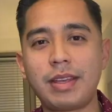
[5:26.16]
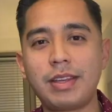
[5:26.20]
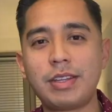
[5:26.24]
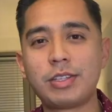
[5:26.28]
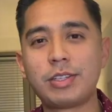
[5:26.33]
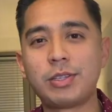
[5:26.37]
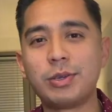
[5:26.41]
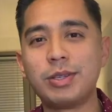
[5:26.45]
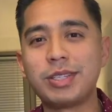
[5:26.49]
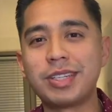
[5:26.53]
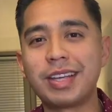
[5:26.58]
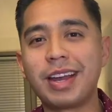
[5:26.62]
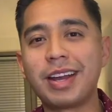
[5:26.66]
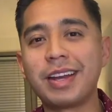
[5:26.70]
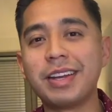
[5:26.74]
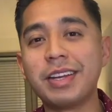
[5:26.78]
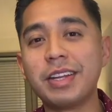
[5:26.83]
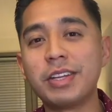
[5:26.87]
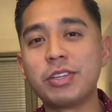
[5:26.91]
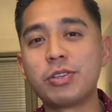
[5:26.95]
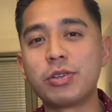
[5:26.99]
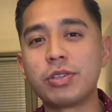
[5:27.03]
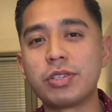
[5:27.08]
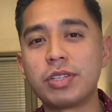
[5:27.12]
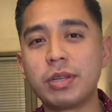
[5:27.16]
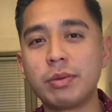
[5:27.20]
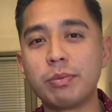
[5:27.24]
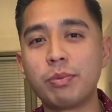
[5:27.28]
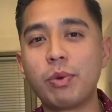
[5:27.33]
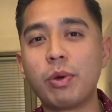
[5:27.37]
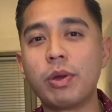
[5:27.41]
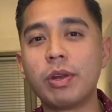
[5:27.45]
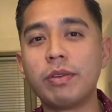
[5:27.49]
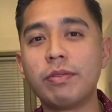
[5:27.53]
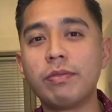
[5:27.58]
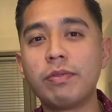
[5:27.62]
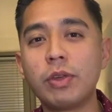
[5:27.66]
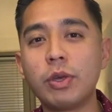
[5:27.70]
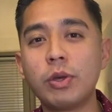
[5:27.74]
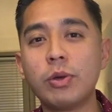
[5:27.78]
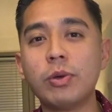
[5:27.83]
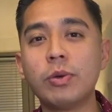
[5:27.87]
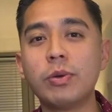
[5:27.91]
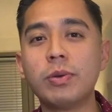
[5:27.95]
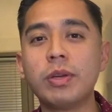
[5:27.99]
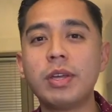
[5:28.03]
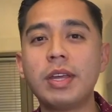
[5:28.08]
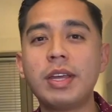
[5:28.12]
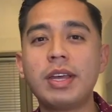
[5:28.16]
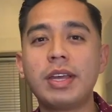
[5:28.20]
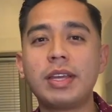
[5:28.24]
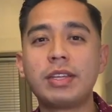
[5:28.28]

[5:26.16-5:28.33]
So he's got an interesting point of view.